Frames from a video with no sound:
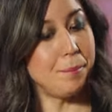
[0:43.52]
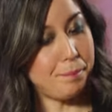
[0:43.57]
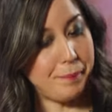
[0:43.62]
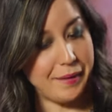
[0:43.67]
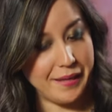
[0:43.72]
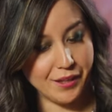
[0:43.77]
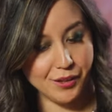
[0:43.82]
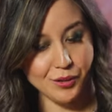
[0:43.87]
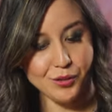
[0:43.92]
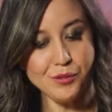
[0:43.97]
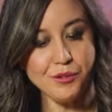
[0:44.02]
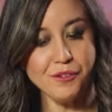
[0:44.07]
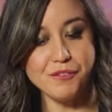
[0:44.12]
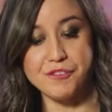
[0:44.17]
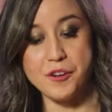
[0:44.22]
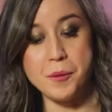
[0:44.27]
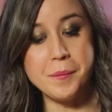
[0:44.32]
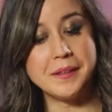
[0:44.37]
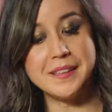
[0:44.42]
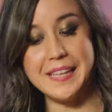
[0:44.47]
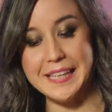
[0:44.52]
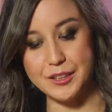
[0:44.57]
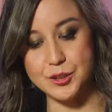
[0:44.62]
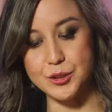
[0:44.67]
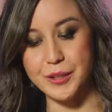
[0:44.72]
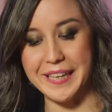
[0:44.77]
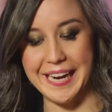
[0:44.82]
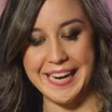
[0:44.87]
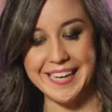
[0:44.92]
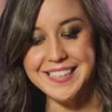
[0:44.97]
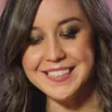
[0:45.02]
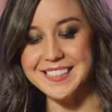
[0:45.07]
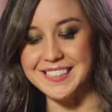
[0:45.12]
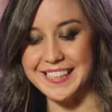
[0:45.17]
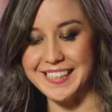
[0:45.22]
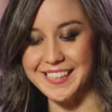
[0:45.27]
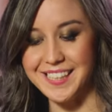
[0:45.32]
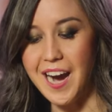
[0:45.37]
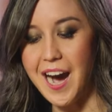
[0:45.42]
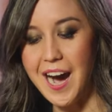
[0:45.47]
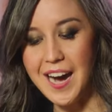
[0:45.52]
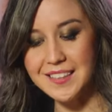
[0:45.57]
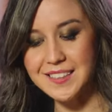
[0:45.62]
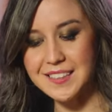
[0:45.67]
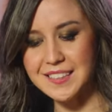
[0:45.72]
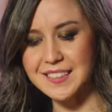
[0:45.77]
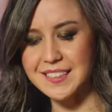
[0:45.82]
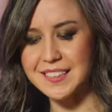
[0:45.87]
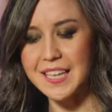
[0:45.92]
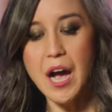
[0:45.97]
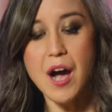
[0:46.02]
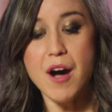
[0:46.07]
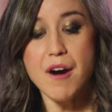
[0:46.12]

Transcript: Bill from Electric Energy asks,